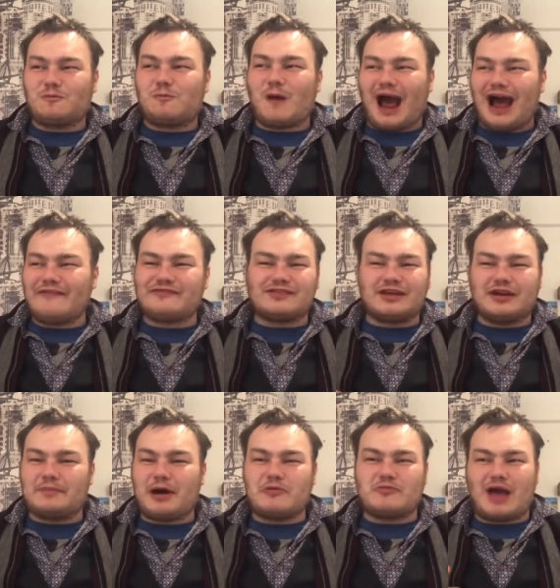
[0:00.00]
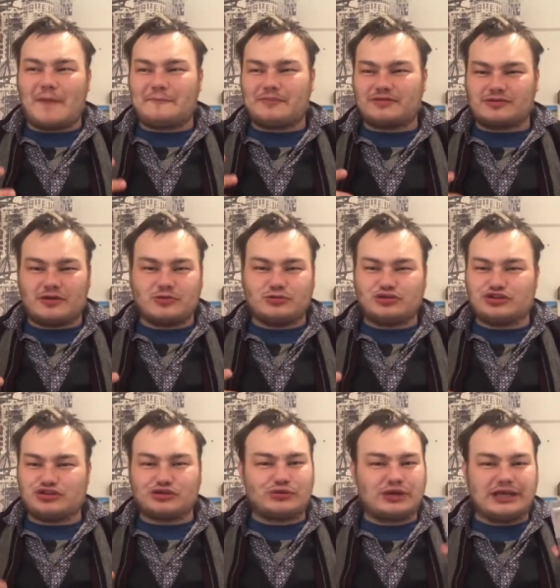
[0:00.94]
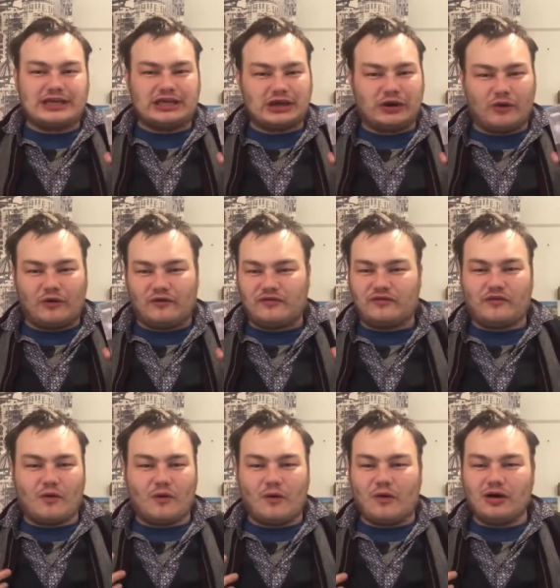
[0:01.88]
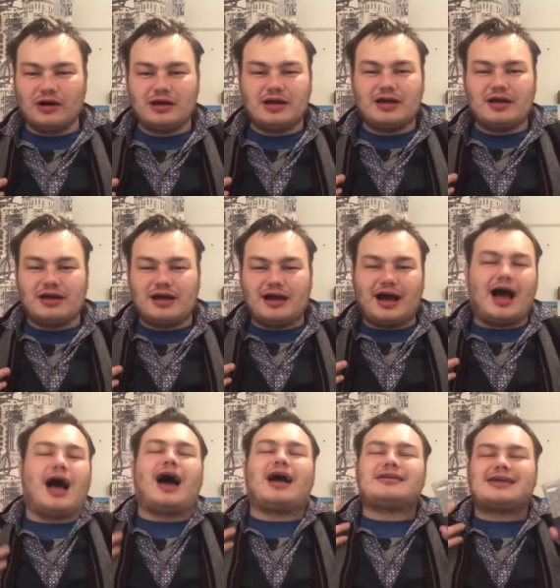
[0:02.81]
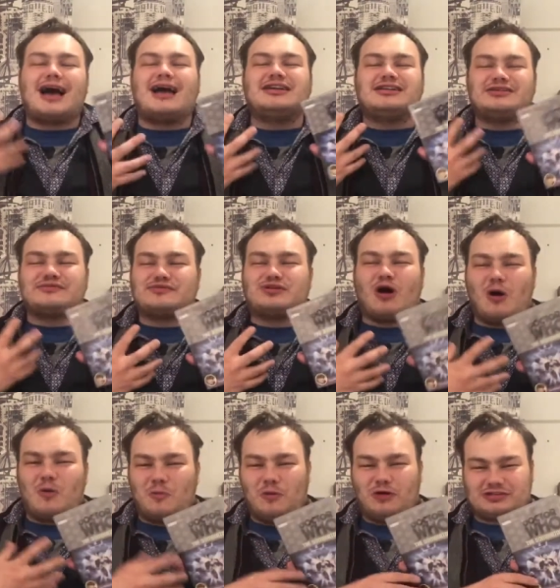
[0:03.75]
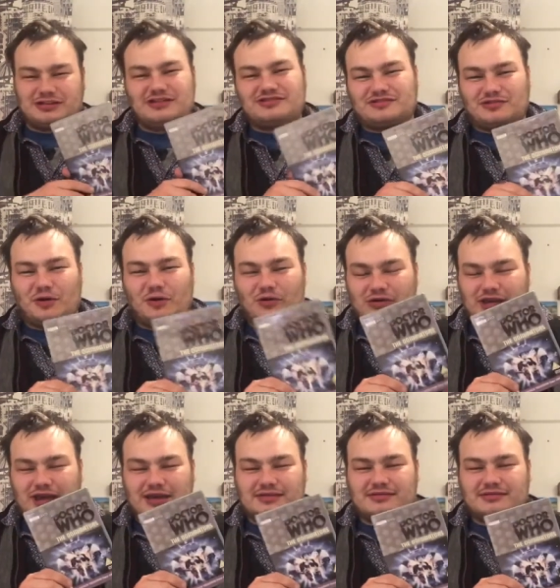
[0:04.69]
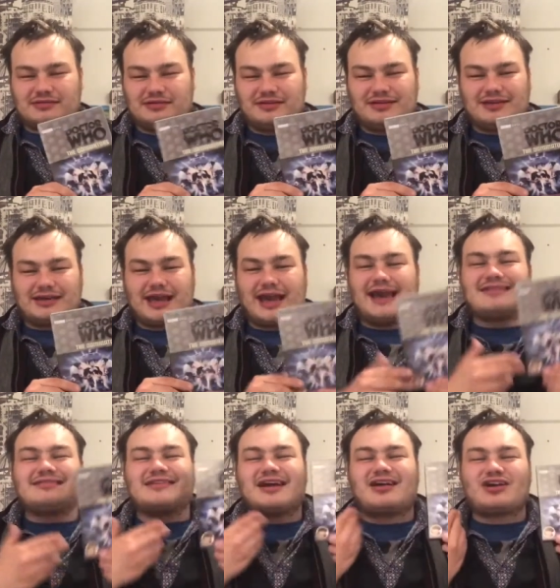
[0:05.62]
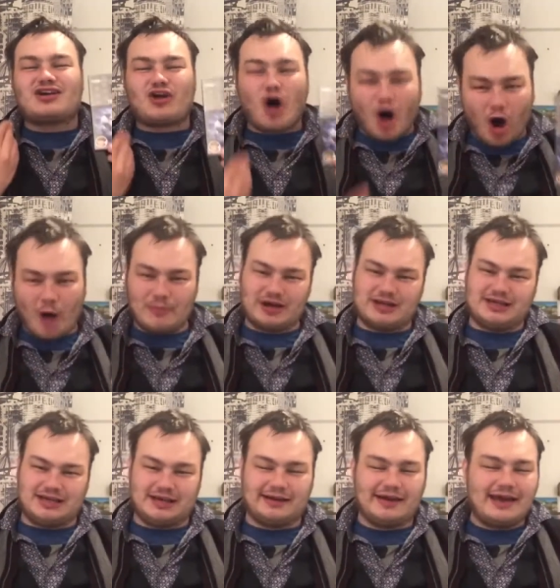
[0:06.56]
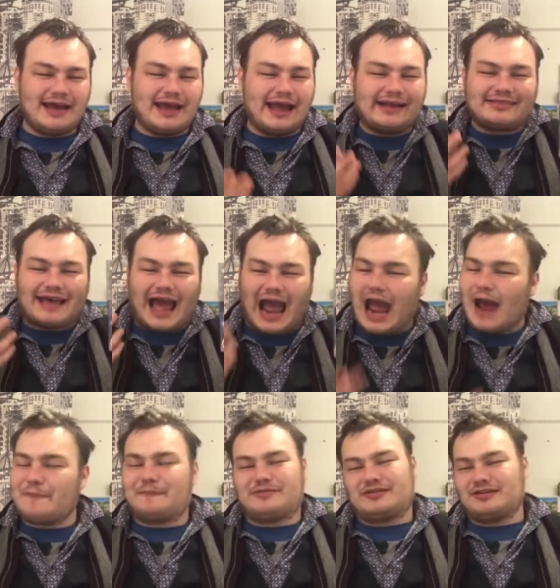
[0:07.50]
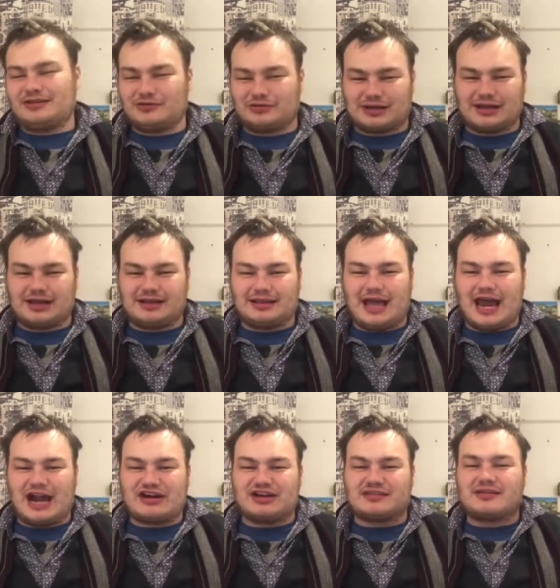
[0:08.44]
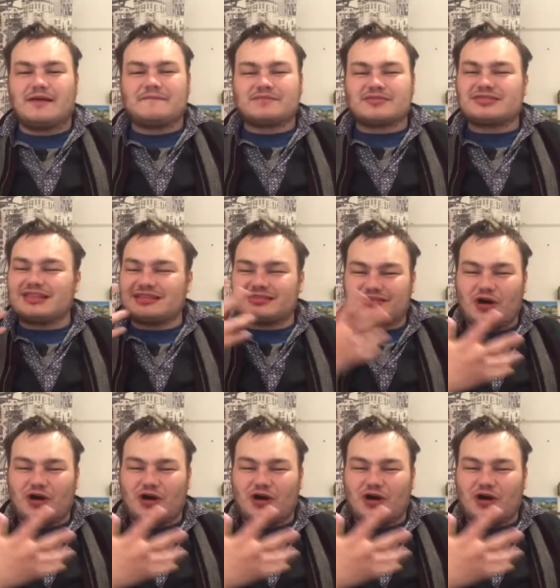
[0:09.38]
after about episode 3 or 4, I kind of got what this story is. It's a comedy. It's absolutely hilarious. The